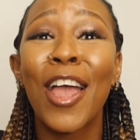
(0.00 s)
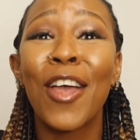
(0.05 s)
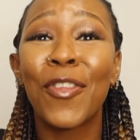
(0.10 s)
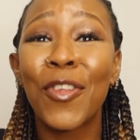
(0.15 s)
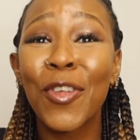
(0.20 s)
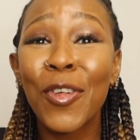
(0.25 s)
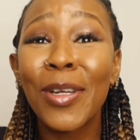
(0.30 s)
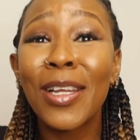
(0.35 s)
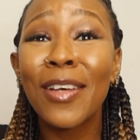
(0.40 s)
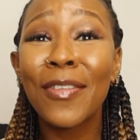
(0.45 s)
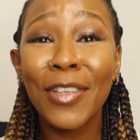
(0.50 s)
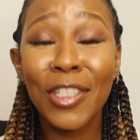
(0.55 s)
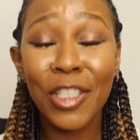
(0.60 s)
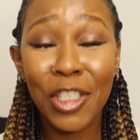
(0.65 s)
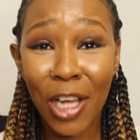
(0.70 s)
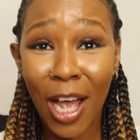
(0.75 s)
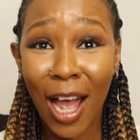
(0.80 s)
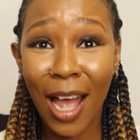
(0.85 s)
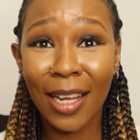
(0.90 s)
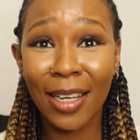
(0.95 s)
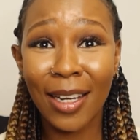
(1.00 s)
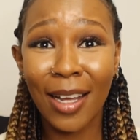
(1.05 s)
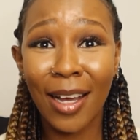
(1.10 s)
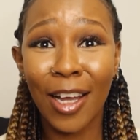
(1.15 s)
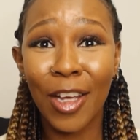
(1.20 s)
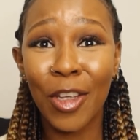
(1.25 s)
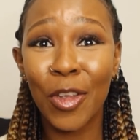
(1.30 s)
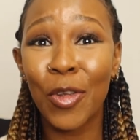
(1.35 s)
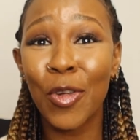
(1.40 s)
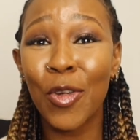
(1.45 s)
If you live in
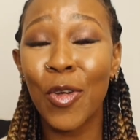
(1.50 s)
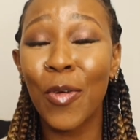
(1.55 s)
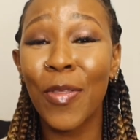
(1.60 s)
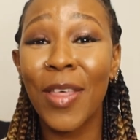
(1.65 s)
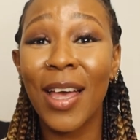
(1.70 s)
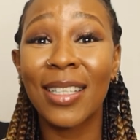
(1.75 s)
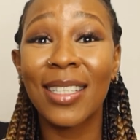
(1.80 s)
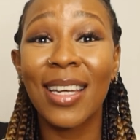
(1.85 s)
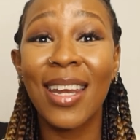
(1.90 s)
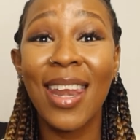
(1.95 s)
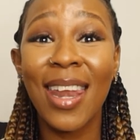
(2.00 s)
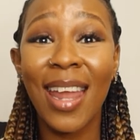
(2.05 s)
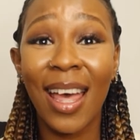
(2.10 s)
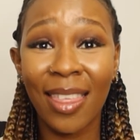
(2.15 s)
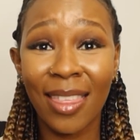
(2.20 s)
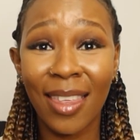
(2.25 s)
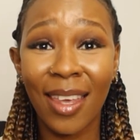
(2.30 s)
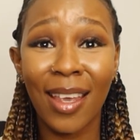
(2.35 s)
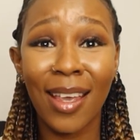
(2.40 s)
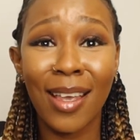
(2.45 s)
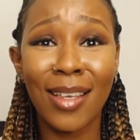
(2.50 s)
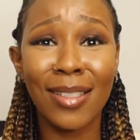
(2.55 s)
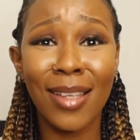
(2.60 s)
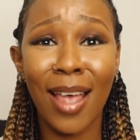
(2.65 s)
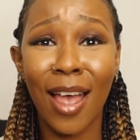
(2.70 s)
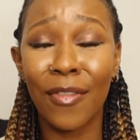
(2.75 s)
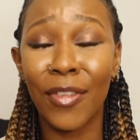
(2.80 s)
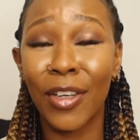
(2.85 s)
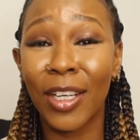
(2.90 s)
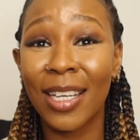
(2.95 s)
China, you know that nothing is
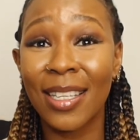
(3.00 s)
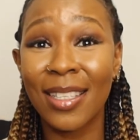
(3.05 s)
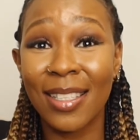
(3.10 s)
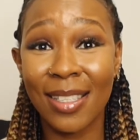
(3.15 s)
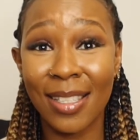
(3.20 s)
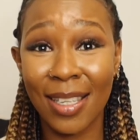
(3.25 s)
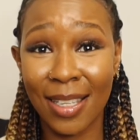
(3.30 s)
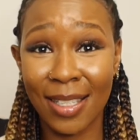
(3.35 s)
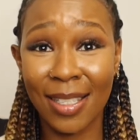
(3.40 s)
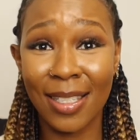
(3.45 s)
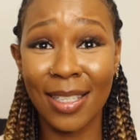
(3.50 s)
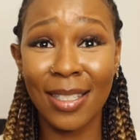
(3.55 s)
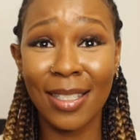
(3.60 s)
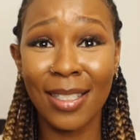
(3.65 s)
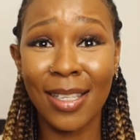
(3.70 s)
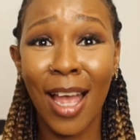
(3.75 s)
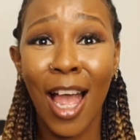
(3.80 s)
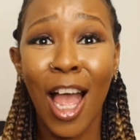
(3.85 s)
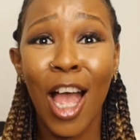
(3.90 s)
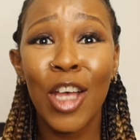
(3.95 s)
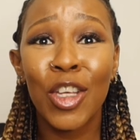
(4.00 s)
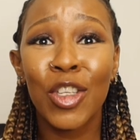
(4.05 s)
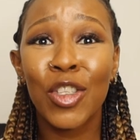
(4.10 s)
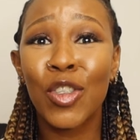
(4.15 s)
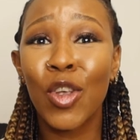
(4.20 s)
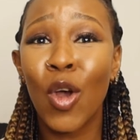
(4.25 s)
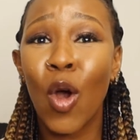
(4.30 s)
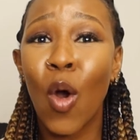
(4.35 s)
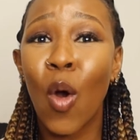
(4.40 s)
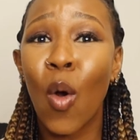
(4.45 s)
ever consistent.
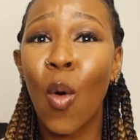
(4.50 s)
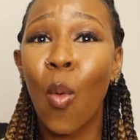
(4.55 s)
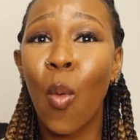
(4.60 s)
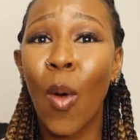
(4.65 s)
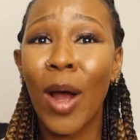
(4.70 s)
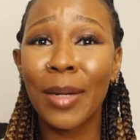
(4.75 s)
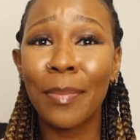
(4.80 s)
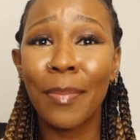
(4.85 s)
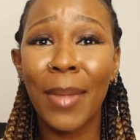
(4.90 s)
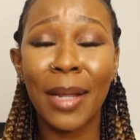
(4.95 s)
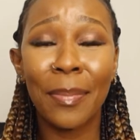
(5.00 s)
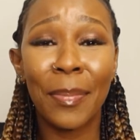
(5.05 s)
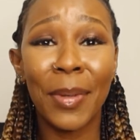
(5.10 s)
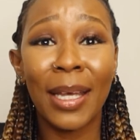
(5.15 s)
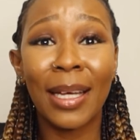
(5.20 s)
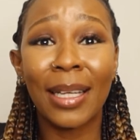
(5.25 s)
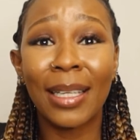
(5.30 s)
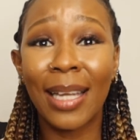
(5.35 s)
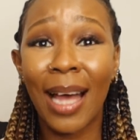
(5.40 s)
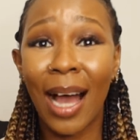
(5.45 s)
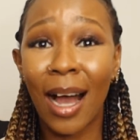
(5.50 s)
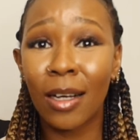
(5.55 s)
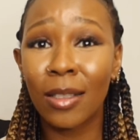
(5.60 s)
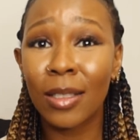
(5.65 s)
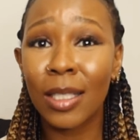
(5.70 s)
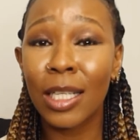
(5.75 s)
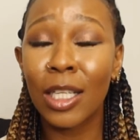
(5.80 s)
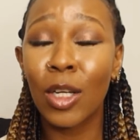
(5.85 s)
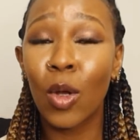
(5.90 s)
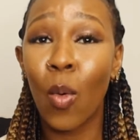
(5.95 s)
So what might be
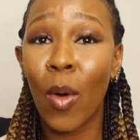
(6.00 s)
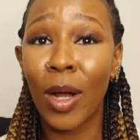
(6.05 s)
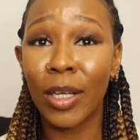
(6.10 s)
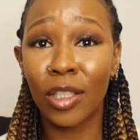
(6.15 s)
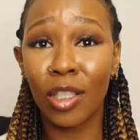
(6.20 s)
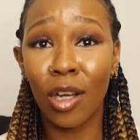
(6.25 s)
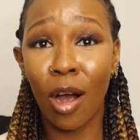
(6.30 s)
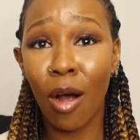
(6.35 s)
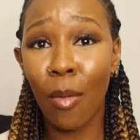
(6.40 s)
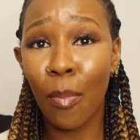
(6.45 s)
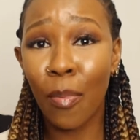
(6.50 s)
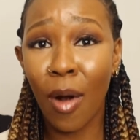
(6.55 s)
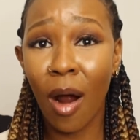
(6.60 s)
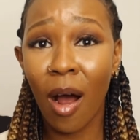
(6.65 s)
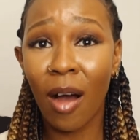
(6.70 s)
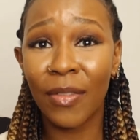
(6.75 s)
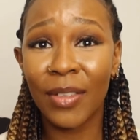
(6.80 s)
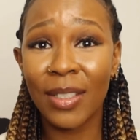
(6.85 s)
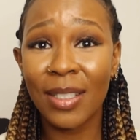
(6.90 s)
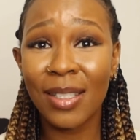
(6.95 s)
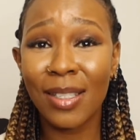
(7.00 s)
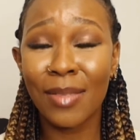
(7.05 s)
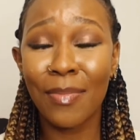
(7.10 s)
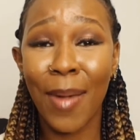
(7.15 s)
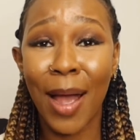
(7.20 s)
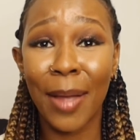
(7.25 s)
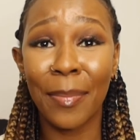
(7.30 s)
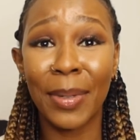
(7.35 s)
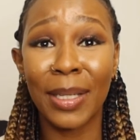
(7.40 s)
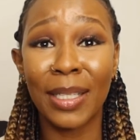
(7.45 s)
allowed in Guangdong province
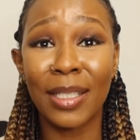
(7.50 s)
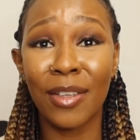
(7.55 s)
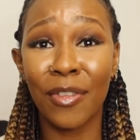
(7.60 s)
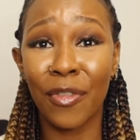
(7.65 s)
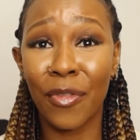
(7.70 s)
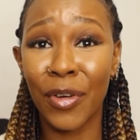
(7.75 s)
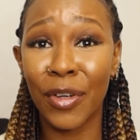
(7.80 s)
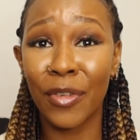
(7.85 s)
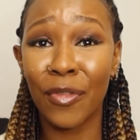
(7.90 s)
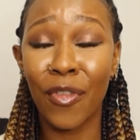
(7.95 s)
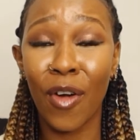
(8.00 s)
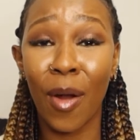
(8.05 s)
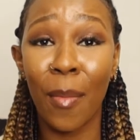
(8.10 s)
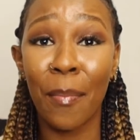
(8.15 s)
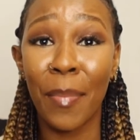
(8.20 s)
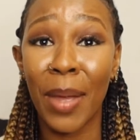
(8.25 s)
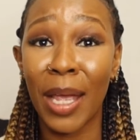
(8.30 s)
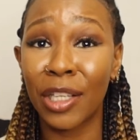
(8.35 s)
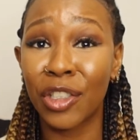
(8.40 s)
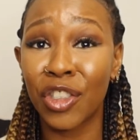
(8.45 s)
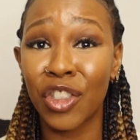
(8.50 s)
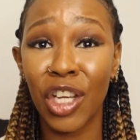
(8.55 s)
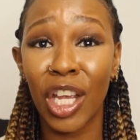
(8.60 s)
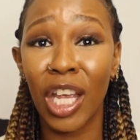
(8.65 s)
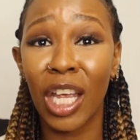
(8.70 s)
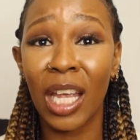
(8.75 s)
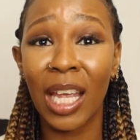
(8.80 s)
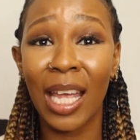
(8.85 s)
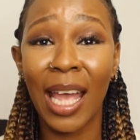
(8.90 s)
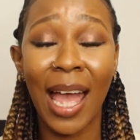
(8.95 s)
might be different from
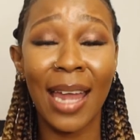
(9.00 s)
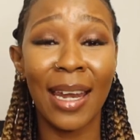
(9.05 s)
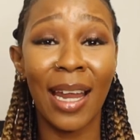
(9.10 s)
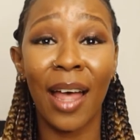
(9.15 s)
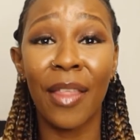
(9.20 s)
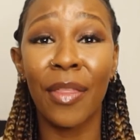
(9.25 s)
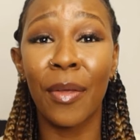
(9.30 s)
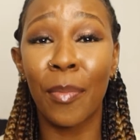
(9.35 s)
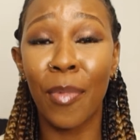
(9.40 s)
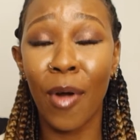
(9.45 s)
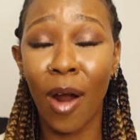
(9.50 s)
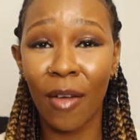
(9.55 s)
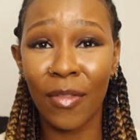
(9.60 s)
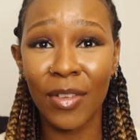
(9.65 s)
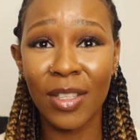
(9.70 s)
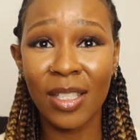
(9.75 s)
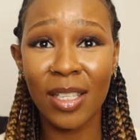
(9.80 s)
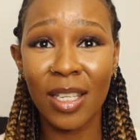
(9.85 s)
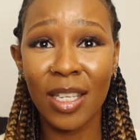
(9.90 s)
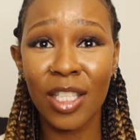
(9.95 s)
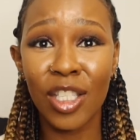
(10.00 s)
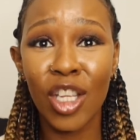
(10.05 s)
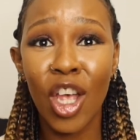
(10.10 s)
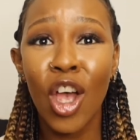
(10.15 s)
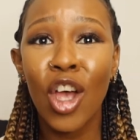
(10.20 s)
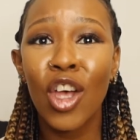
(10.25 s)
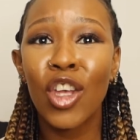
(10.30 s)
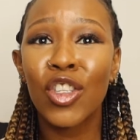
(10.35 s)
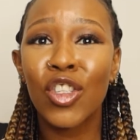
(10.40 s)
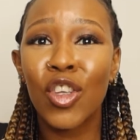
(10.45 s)
Beijing and other provinces.
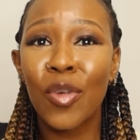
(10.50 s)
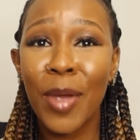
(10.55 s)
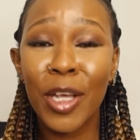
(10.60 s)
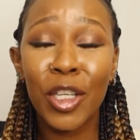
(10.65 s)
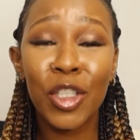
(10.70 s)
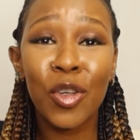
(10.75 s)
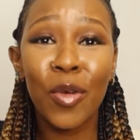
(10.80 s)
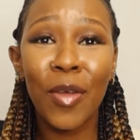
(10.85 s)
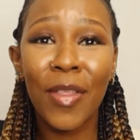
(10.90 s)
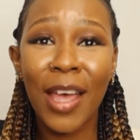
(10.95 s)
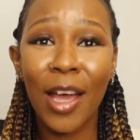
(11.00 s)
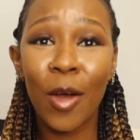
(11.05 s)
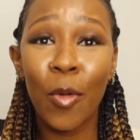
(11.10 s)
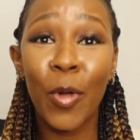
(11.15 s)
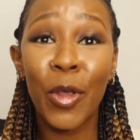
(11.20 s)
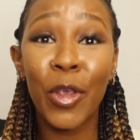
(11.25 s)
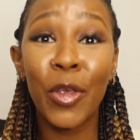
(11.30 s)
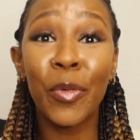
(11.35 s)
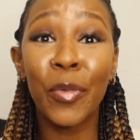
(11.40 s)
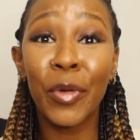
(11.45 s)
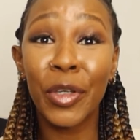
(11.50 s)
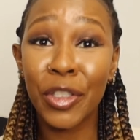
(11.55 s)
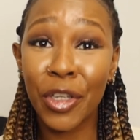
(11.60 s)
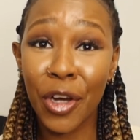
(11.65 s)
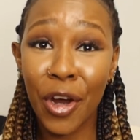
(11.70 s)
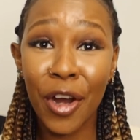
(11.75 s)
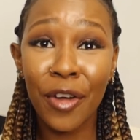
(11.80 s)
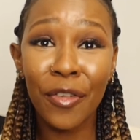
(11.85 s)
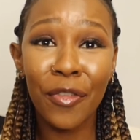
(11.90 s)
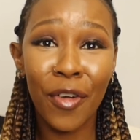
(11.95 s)
So make sure that when you
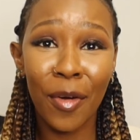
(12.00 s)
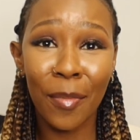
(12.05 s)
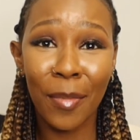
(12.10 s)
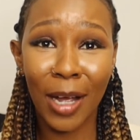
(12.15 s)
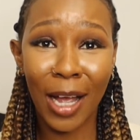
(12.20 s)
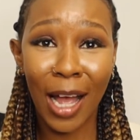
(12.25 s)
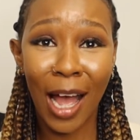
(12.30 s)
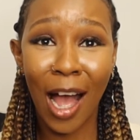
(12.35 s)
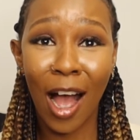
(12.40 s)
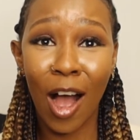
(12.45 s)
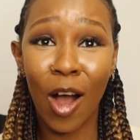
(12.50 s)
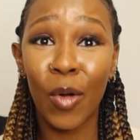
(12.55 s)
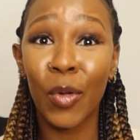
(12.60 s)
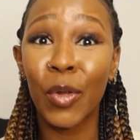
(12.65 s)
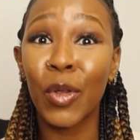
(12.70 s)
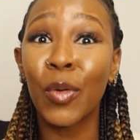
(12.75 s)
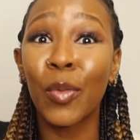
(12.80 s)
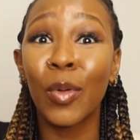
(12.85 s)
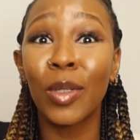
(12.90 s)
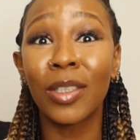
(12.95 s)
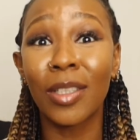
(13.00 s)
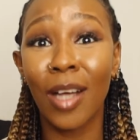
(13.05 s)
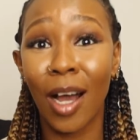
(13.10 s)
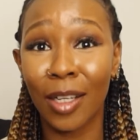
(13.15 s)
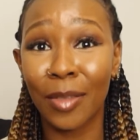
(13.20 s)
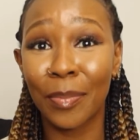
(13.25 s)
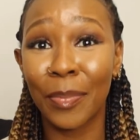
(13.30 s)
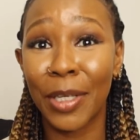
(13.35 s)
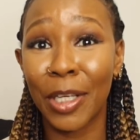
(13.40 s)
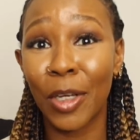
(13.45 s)
return from Macau, you will
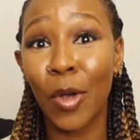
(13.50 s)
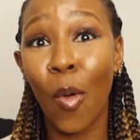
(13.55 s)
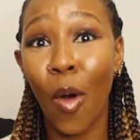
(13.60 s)
not be